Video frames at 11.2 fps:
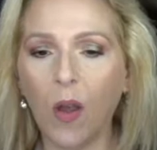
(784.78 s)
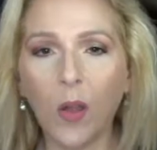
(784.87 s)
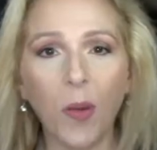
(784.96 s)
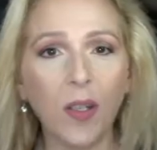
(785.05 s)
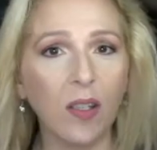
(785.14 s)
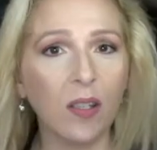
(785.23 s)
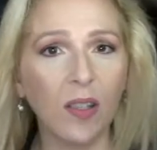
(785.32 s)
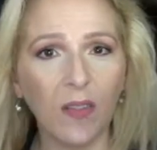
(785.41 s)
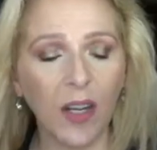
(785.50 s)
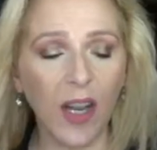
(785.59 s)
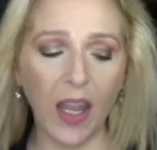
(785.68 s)
the rest of the
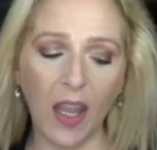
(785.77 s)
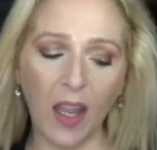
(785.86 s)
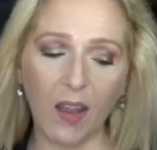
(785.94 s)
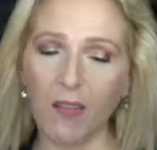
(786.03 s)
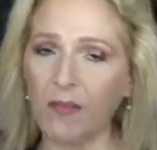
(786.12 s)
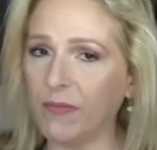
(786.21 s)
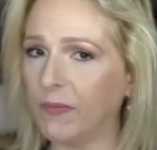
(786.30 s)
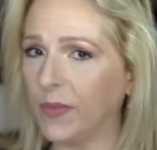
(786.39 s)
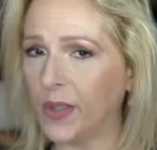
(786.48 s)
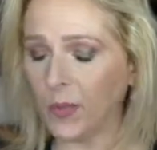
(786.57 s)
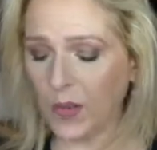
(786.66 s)
stuff that I have,
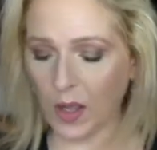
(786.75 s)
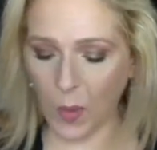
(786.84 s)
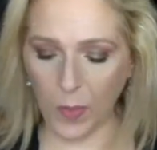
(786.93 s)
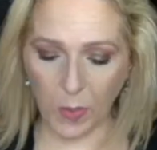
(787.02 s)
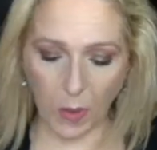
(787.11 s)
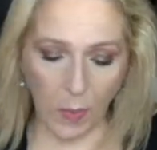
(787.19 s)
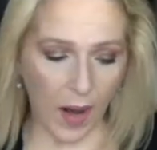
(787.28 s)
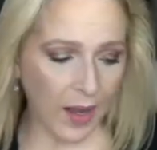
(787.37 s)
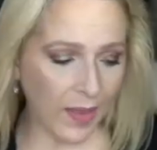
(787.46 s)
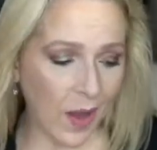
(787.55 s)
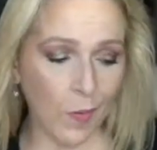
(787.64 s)
don't think I'll be
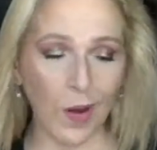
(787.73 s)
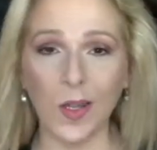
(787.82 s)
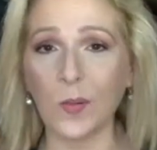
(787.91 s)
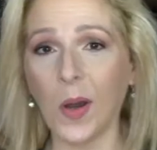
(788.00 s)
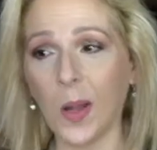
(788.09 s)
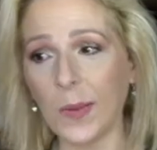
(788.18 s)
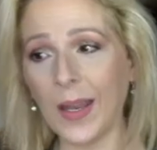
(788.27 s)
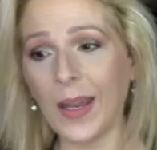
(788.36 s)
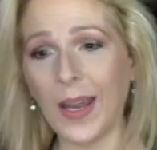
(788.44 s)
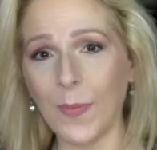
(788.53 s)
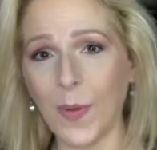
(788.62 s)
rebuying that one. It's probably going
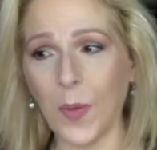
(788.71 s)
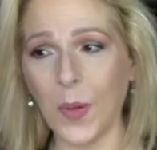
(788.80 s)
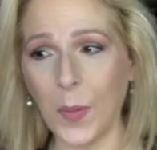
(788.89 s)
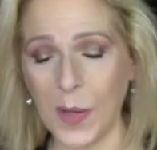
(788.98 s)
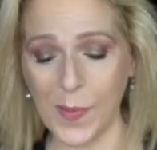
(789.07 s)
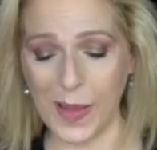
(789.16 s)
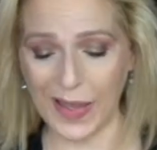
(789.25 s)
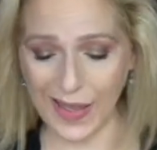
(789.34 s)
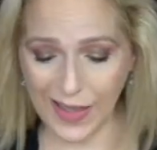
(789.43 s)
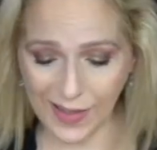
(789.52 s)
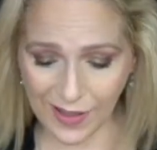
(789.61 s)
to end up going to one of my
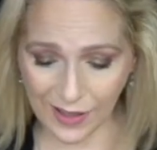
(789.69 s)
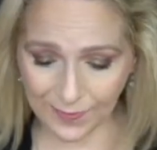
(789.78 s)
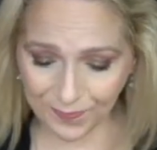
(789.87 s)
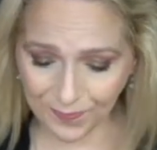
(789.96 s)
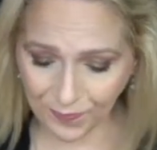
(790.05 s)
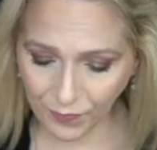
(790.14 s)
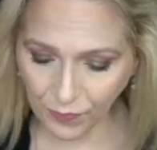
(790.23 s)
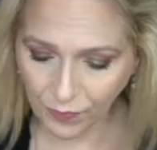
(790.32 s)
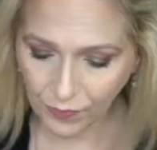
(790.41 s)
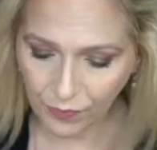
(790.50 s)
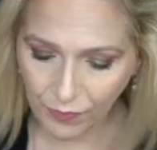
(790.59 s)
kids.
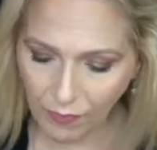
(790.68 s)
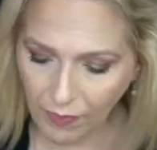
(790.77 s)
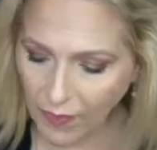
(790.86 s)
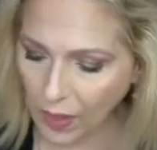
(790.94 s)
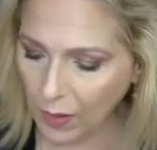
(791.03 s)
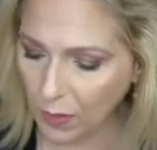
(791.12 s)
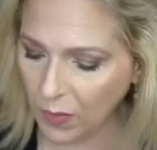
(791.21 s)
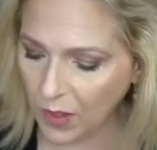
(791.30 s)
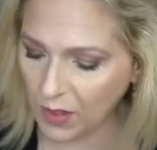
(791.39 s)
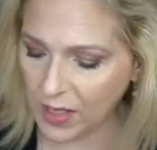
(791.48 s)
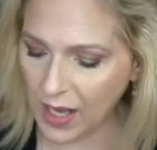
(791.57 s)

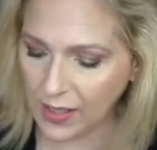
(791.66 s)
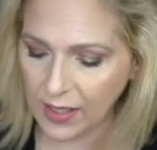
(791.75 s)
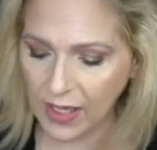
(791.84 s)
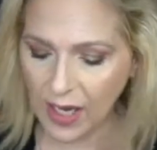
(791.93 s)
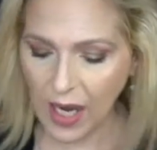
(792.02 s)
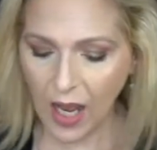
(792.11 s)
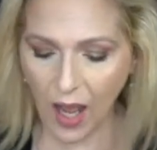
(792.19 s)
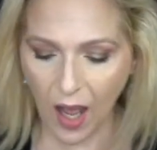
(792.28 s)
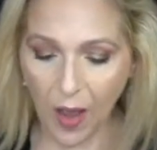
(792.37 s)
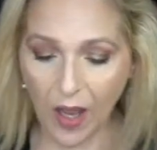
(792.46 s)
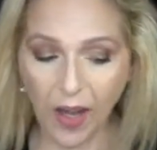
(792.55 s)
There's that.
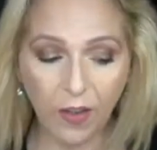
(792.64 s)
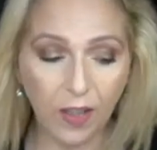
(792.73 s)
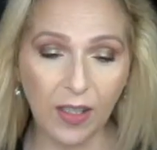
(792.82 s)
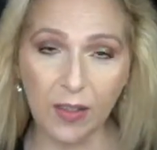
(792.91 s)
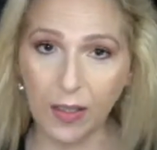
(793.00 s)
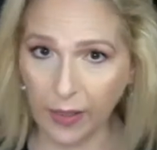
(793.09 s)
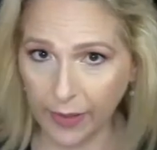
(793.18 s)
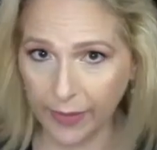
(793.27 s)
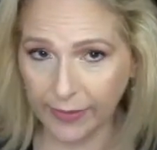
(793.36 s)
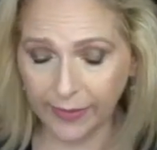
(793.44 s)
Another concealer